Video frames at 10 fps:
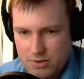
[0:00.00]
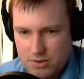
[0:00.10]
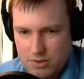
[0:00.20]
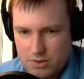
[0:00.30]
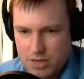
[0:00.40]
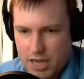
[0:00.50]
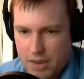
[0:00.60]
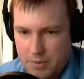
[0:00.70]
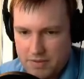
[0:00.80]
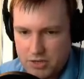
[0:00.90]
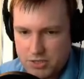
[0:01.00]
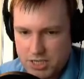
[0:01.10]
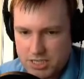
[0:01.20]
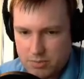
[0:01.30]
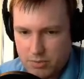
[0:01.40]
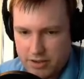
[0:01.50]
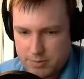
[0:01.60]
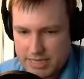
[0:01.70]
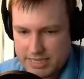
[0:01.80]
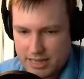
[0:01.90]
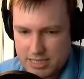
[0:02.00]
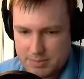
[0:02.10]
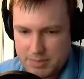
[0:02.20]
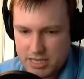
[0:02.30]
Okay, we have a new system. We have spy satellites being